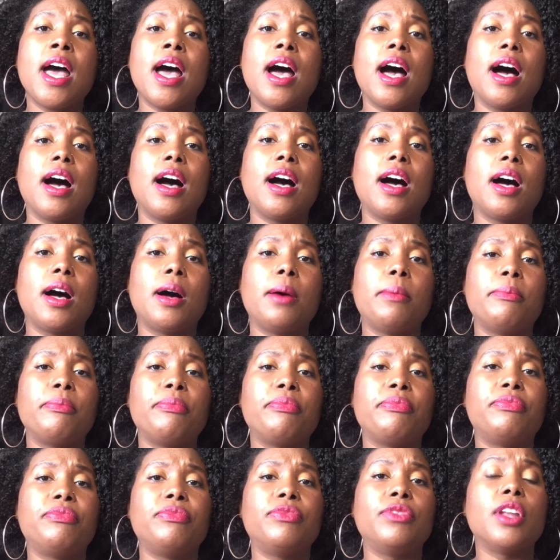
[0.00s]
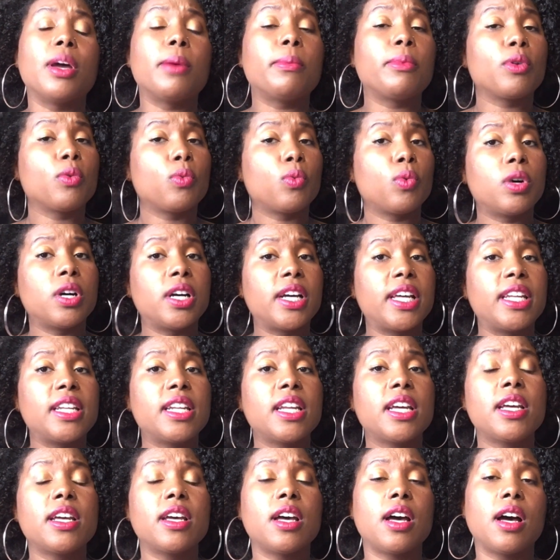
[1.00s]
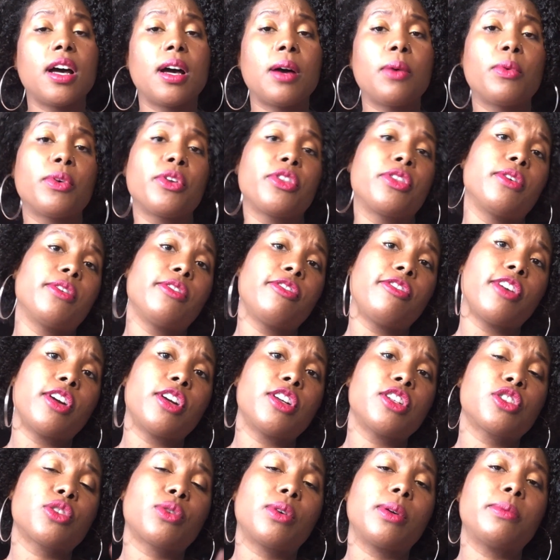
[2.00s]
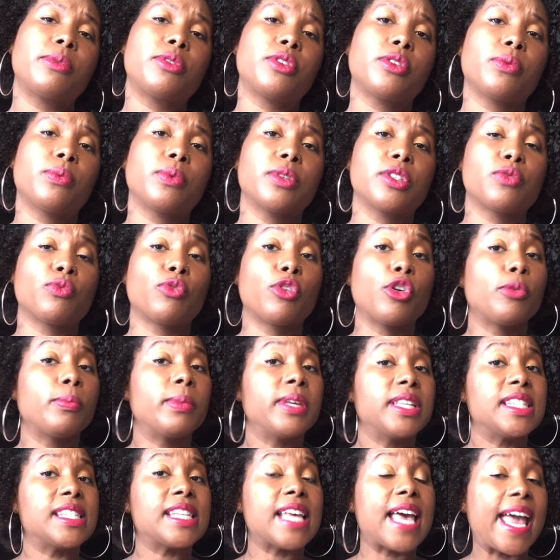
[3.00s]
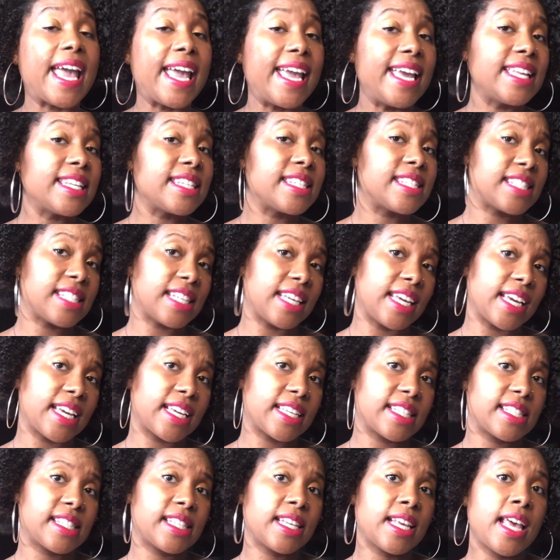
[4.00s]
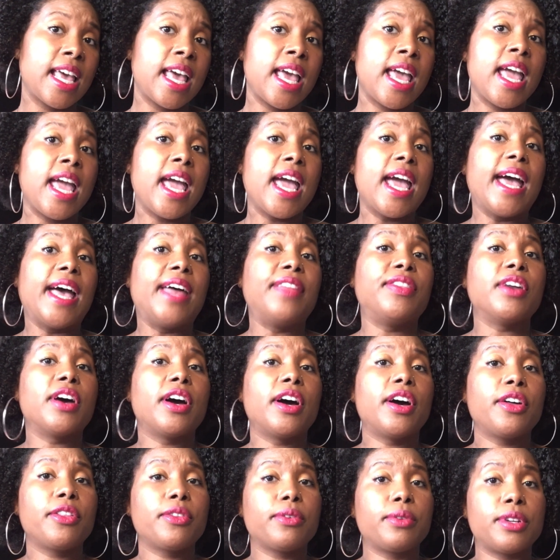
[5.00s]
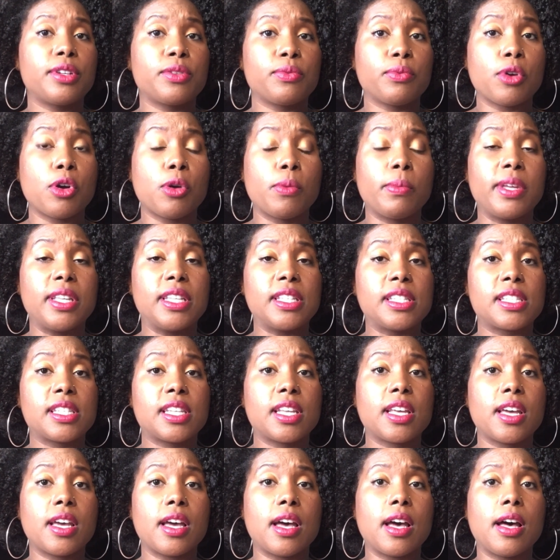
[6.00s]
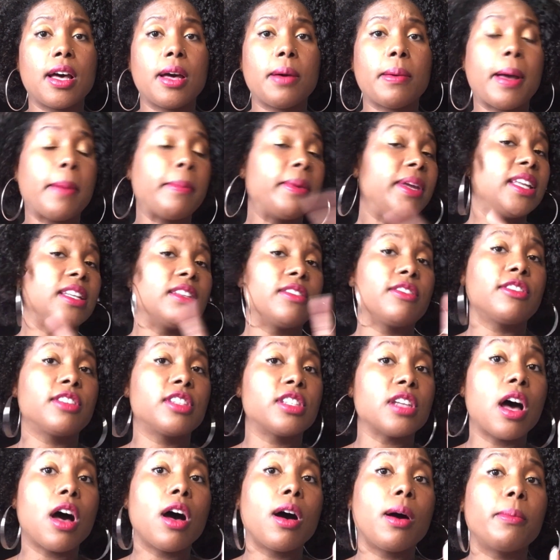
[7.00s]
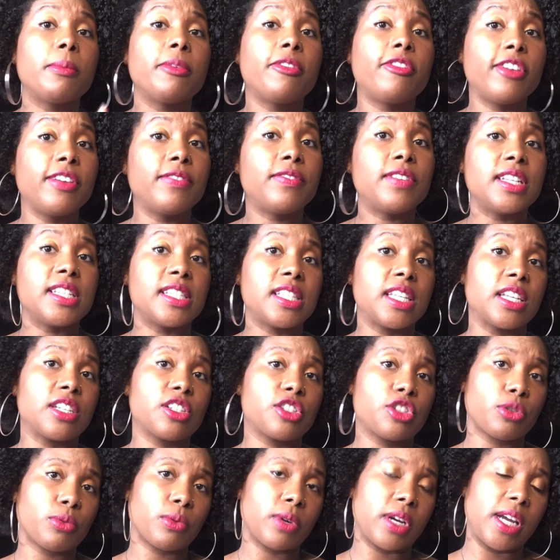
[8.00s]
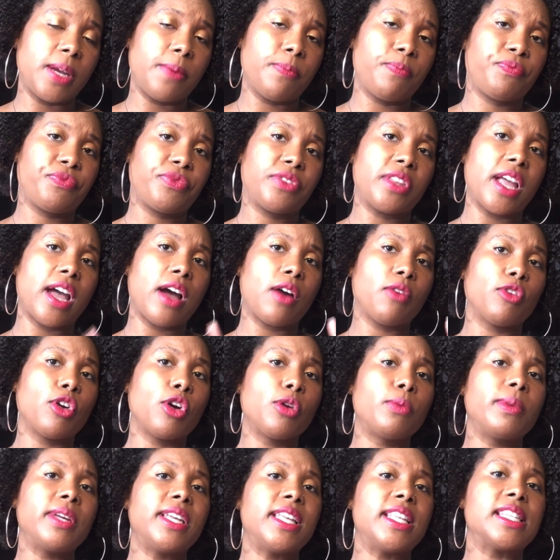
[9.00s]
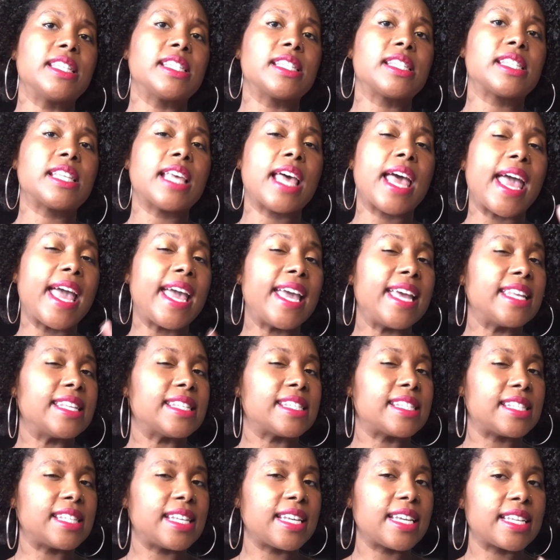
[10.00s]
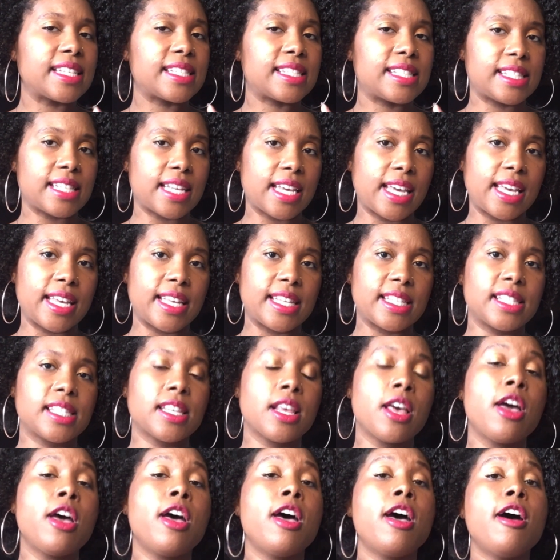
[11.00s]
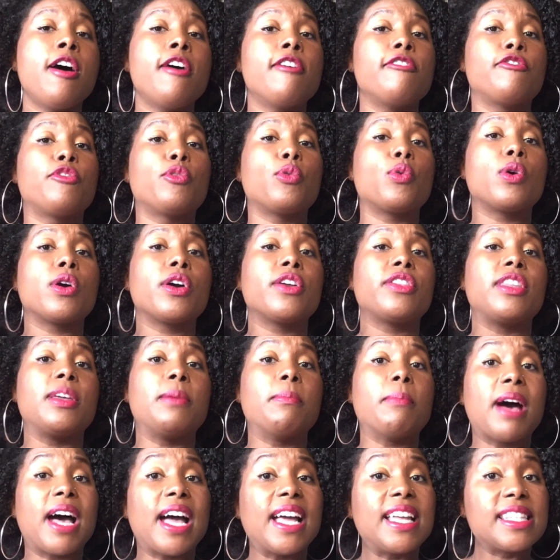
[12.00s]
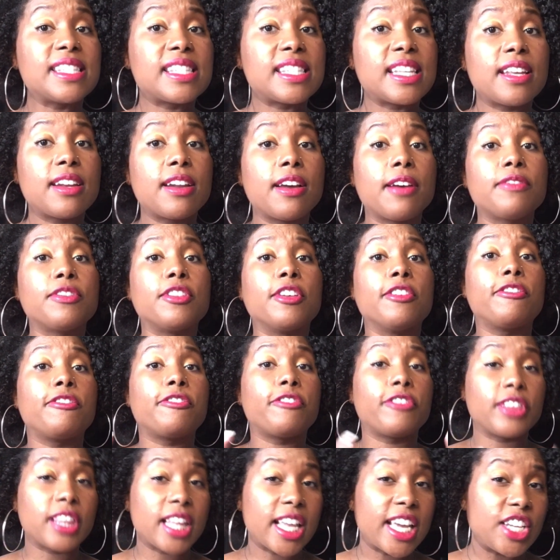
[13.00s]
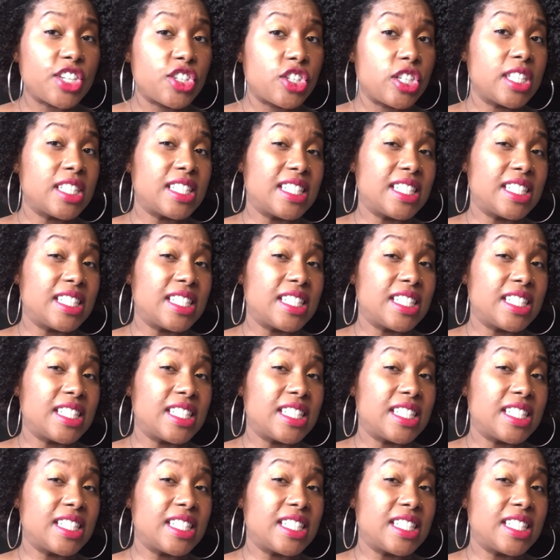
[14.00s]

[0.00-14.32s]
and number one, or the first scripture, was Romans 8:6. and the other is Psalm 56:3. Now, Romans 8:6 says, "For the mindset of the flesh is